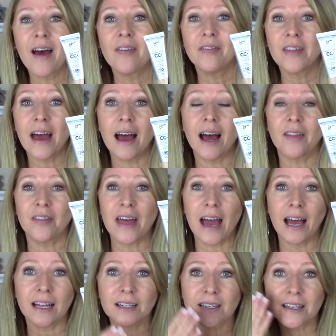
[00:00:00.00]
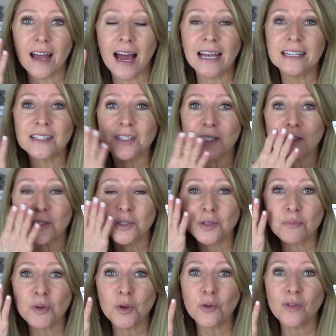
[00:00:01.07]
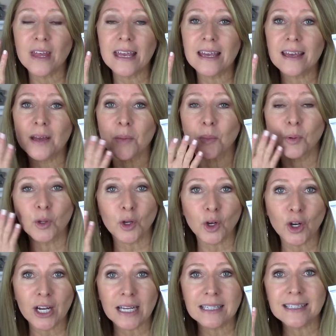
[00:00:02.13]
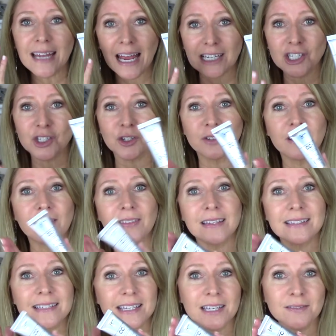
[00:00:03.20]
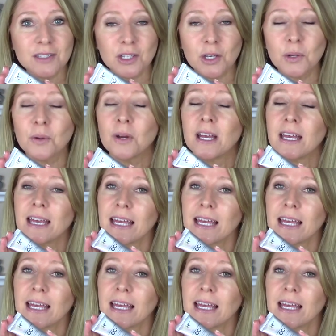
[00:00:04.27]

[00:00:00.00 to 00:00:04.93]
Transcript: that that nice smoothing blurring texture that this gives you